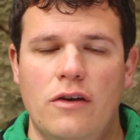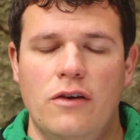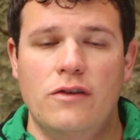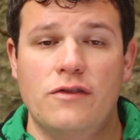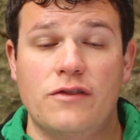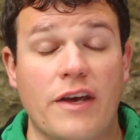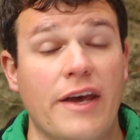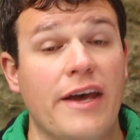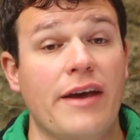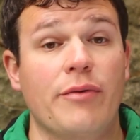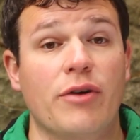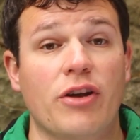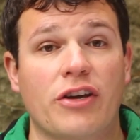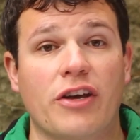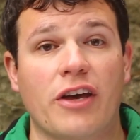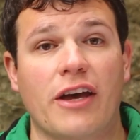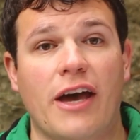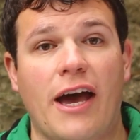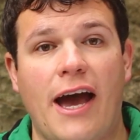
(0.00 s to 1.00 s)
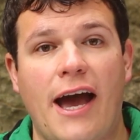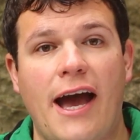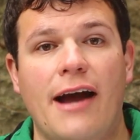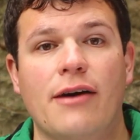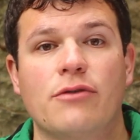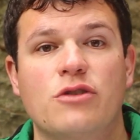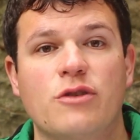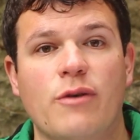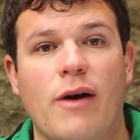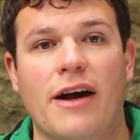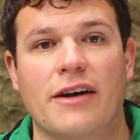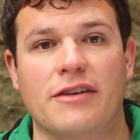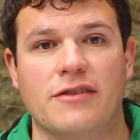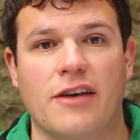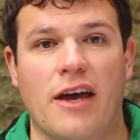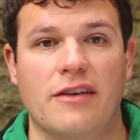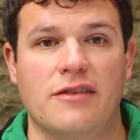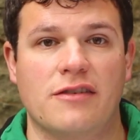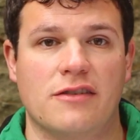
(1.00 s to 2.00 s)
So here we're looking at how to
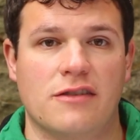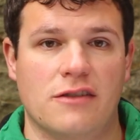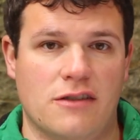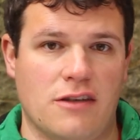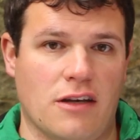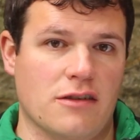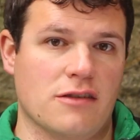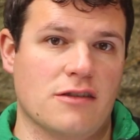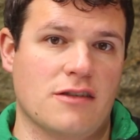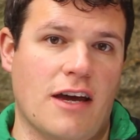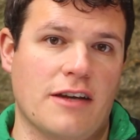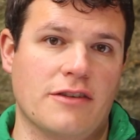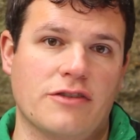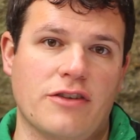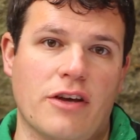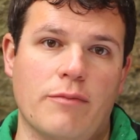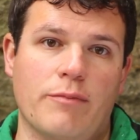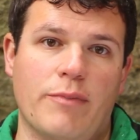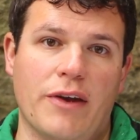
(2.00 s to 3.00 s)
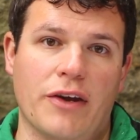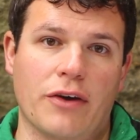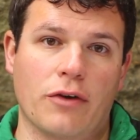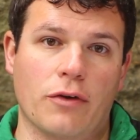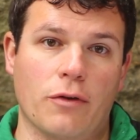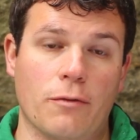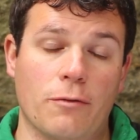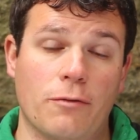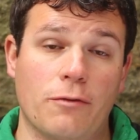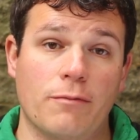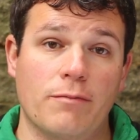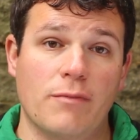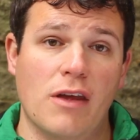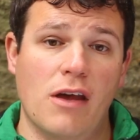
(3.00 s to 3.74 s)
access southern sandstone pinnacles.